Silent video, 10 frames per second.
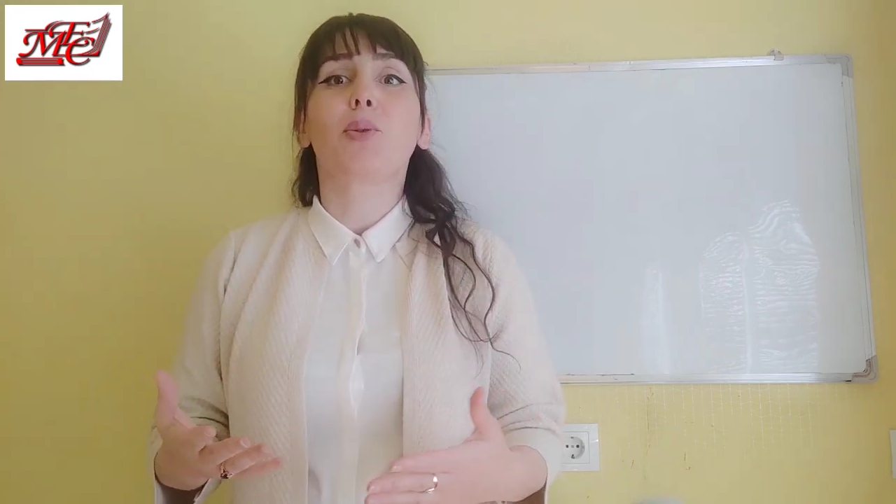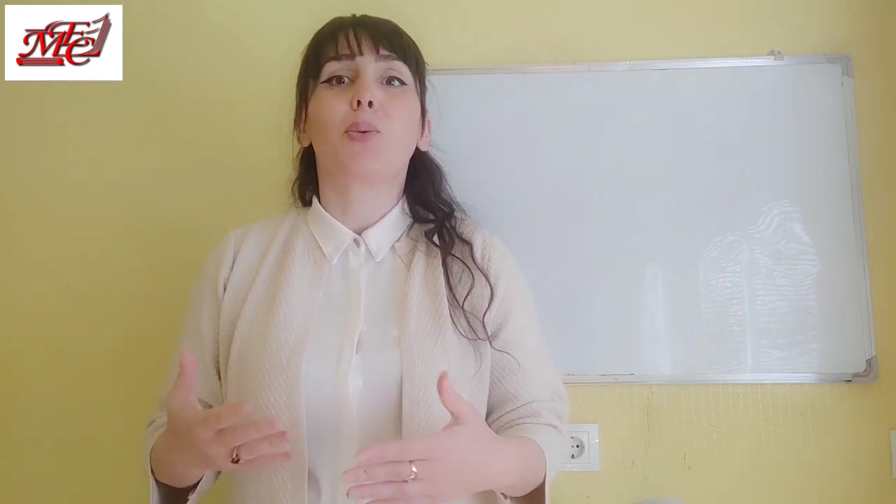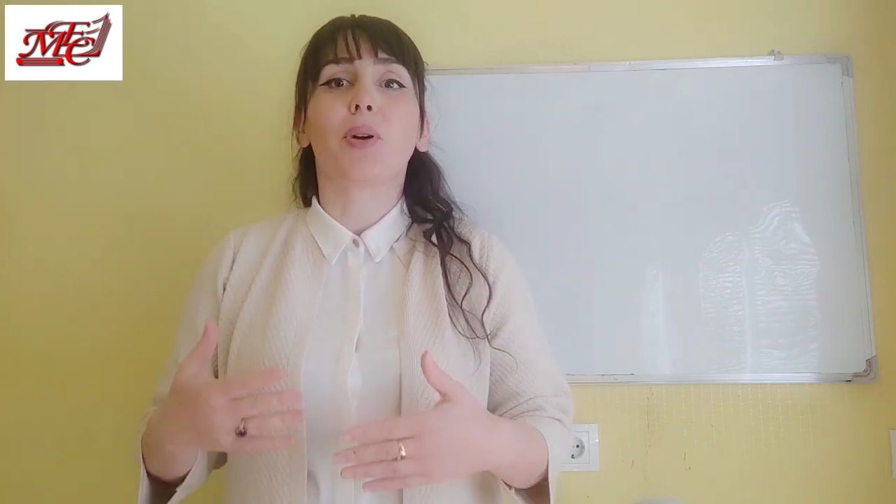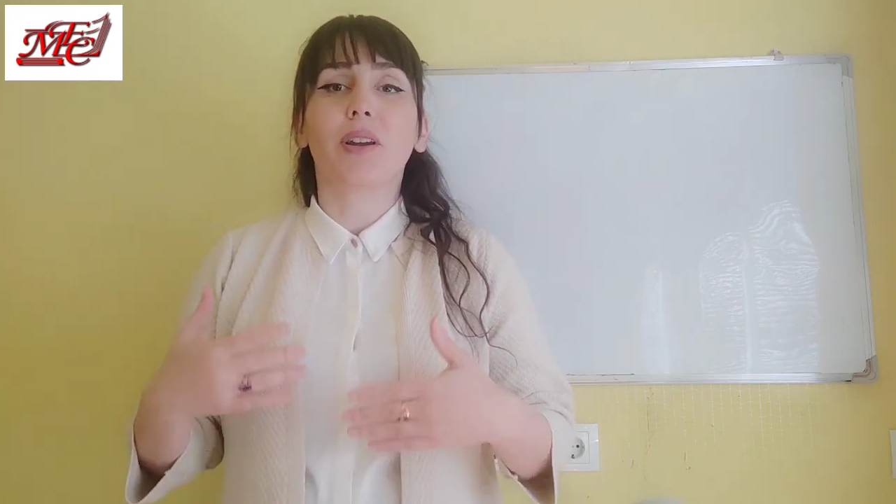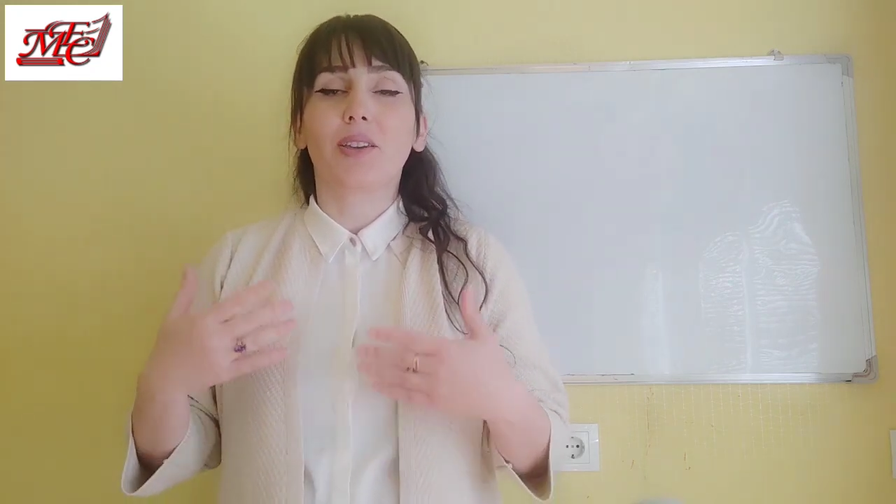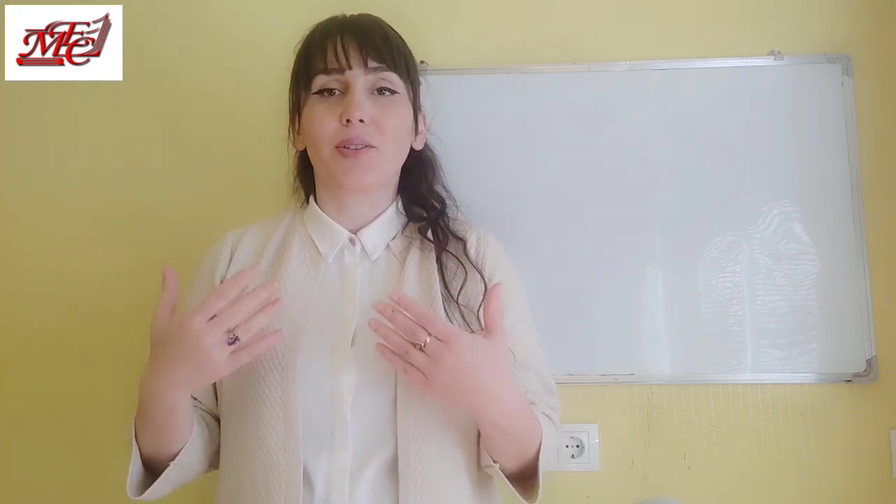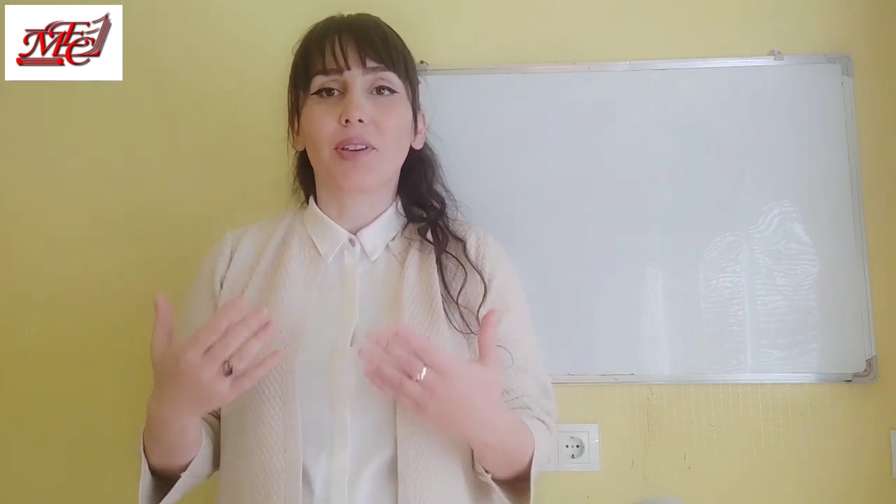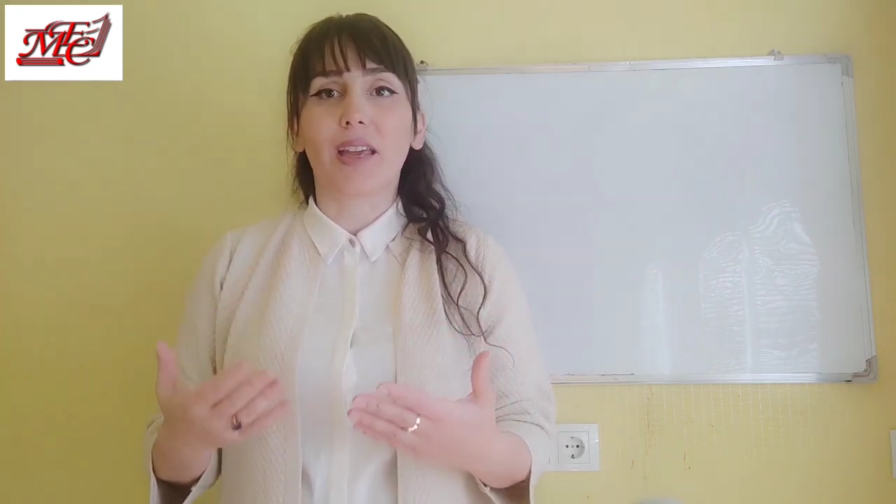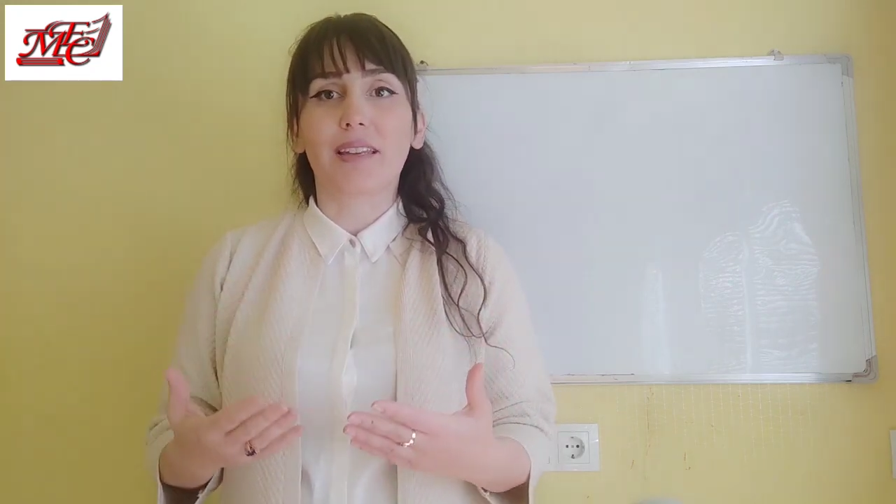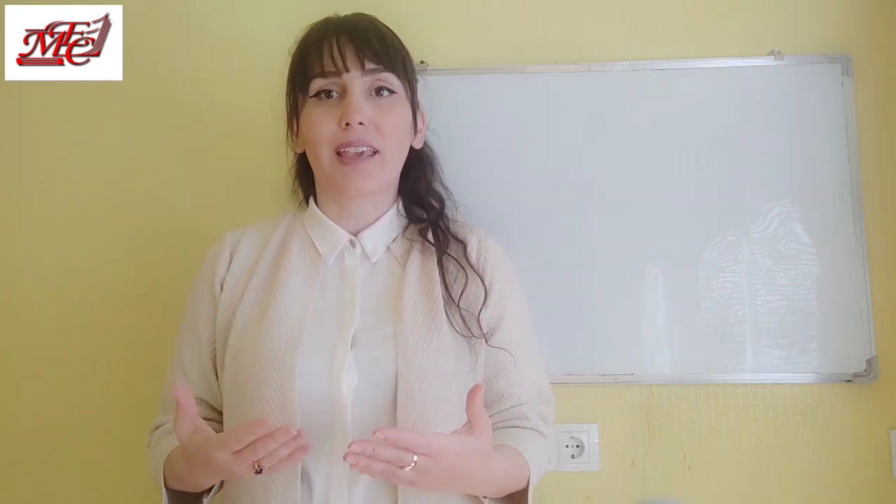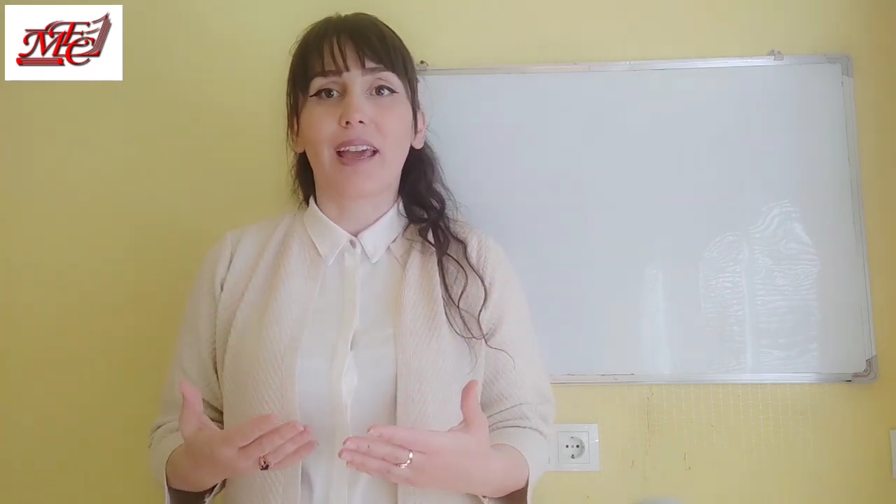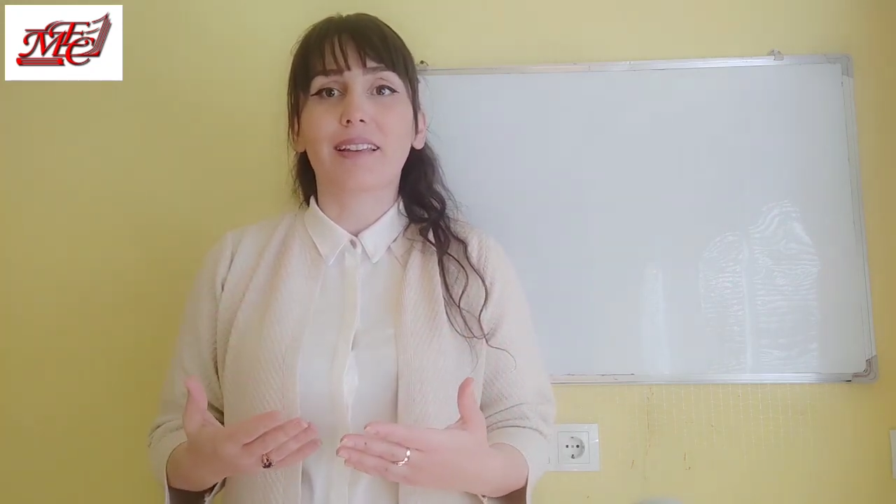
where you can get